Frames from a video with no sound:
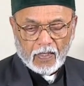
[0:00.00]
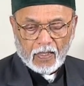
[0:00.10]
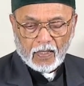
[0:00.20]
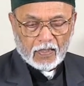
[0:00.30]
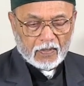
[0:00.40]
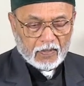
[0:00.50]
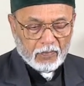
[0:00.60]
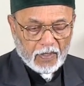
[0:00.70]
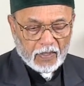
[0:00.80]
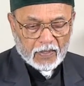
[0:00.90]
Under the
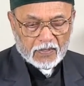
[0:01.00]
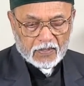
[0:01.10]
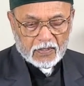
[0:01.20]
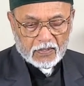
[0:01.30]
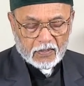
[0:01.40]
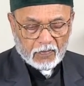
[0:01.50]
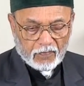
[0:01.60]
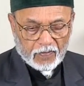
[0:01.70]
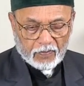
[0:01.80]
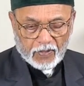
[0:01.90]
Milliyet system
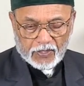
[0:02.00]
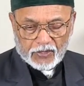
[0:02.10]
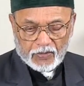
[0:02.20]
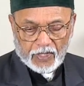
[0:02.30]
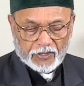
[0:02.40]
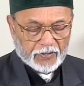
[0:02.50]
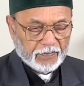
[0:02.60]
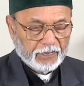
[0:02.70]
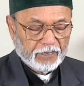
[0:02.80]
of administration,